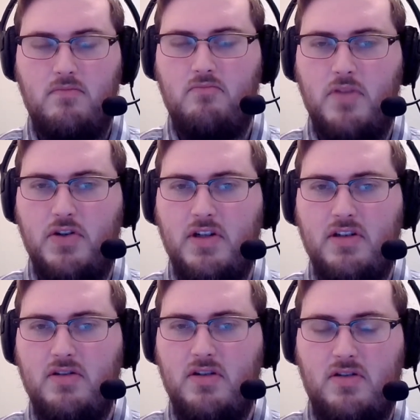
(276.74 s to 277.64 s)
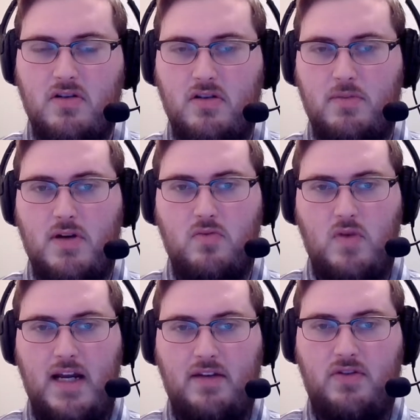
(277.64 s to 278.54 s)
but she doesn't just talk about
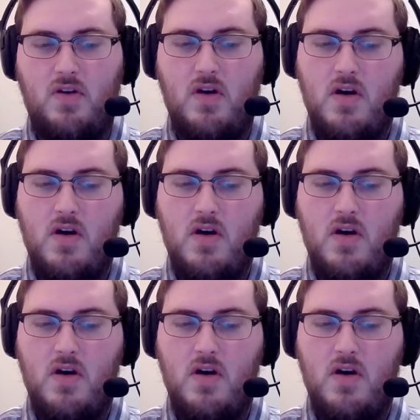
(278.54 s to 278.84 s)
race